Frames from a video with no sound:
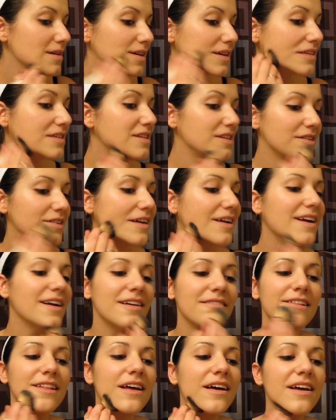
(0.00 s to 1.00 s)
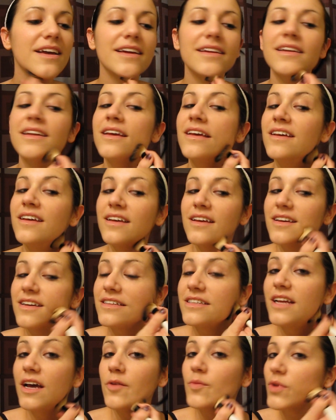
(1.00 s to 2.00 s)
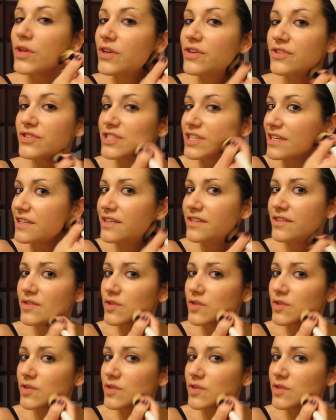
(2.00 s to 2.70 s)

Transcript: into your hairline, down below your chin.